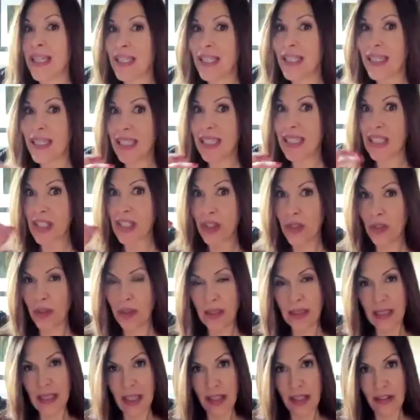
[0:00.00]
to get
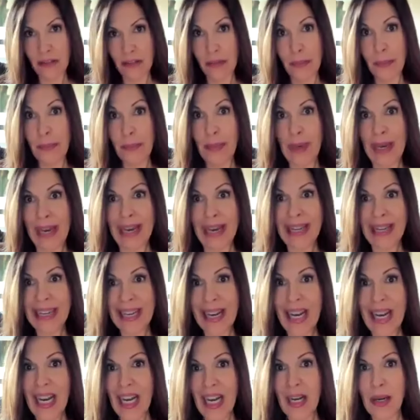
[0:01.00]
yourself back
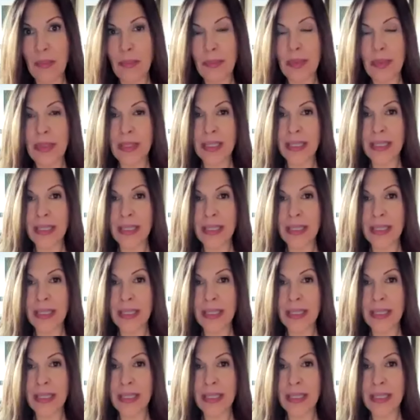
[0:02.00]
up